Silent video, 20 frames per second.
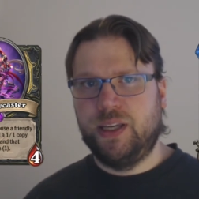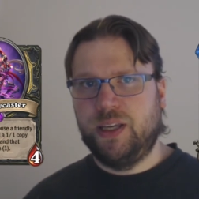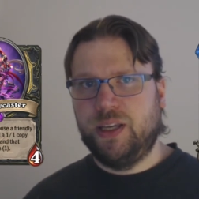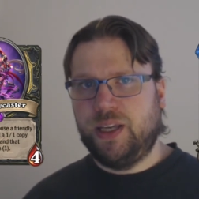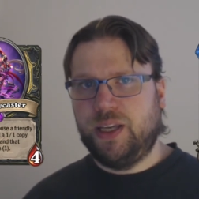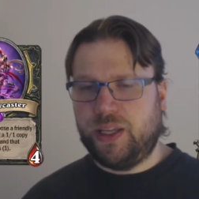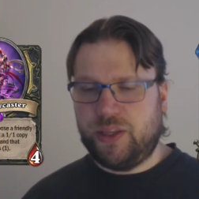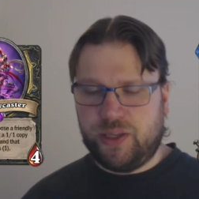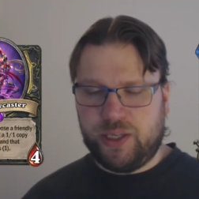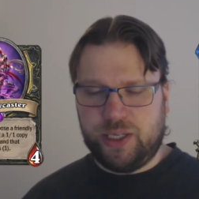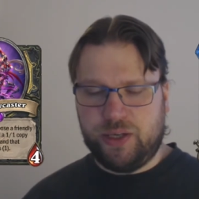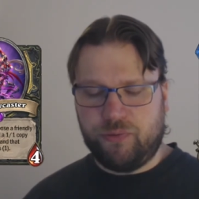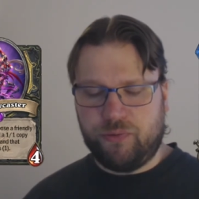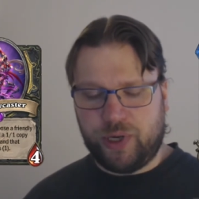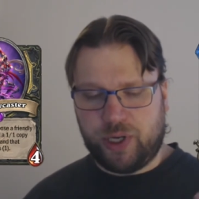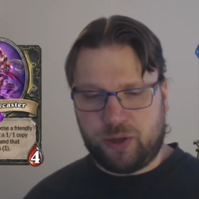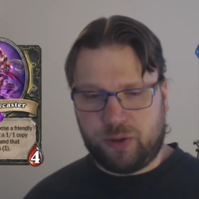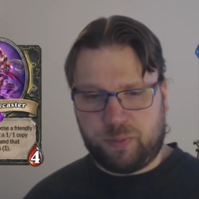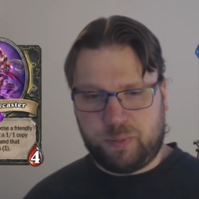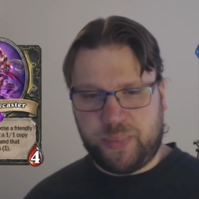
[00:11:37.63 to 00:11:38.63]

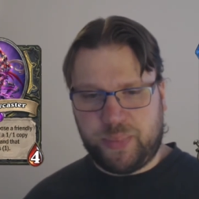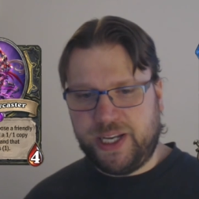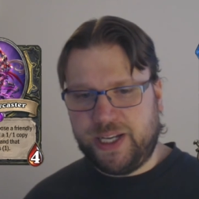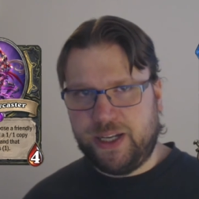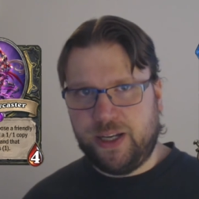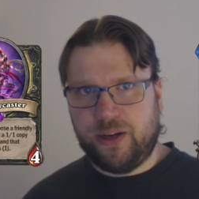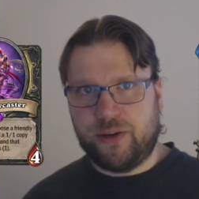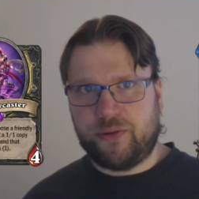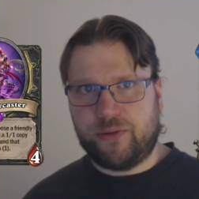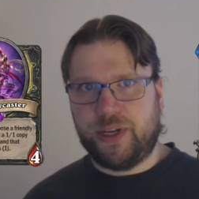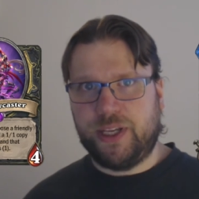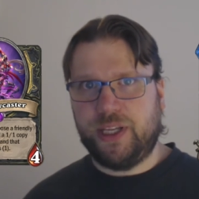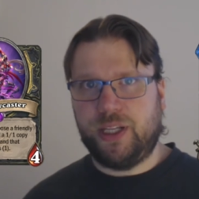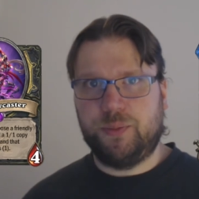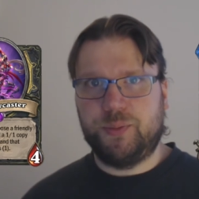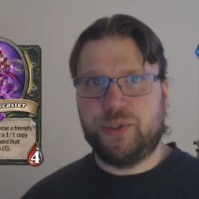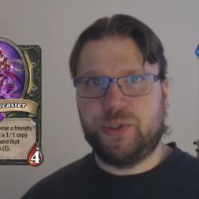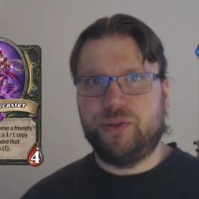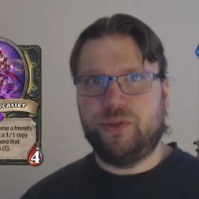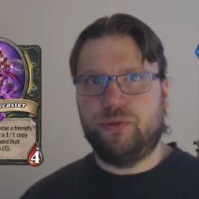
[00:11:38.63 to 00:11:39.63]
Ethereal Peddler
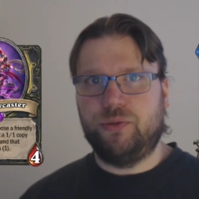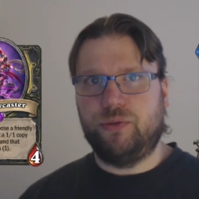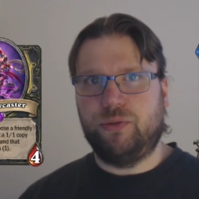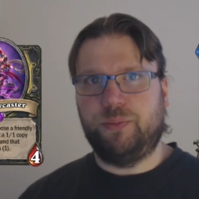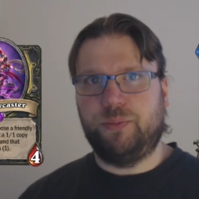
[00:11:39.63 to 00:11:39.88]
helps you